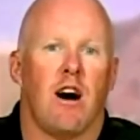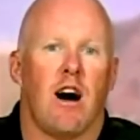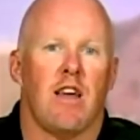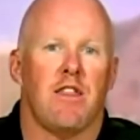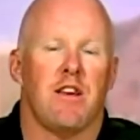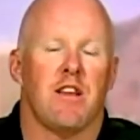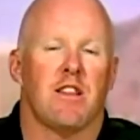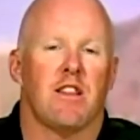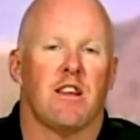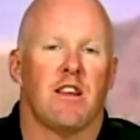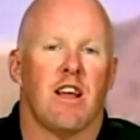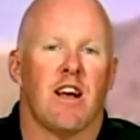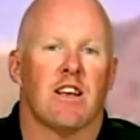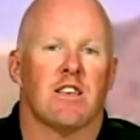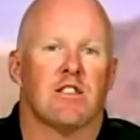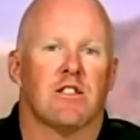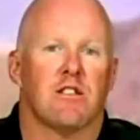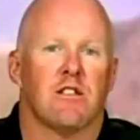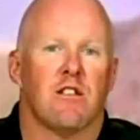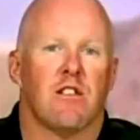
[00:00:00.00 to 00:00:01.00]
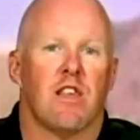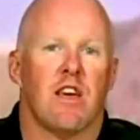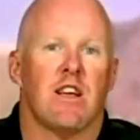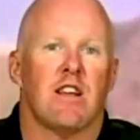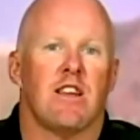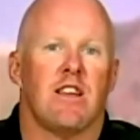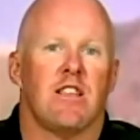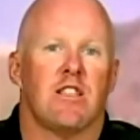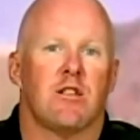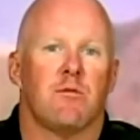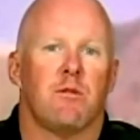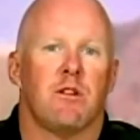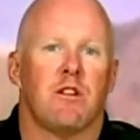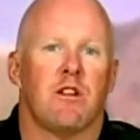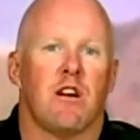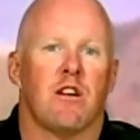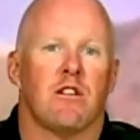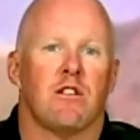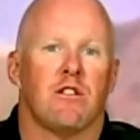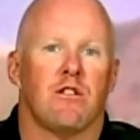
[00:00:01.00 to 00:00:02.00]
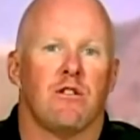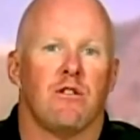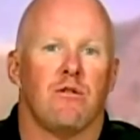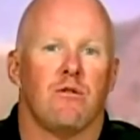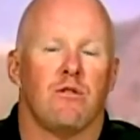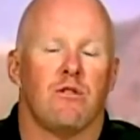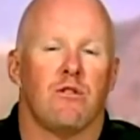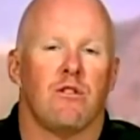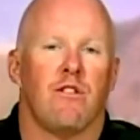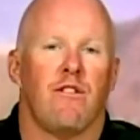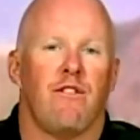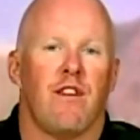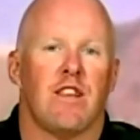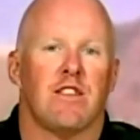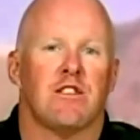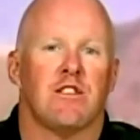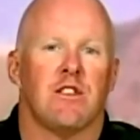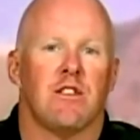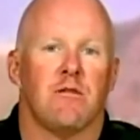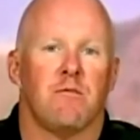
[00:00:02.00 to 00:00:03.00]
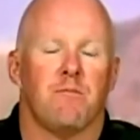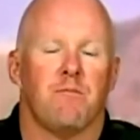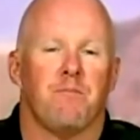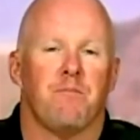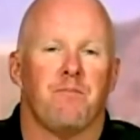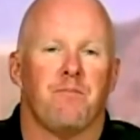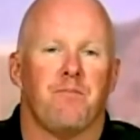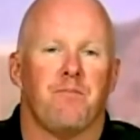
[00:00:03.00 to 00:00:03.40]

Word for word: I think the next thing needs to be done to, to the fencing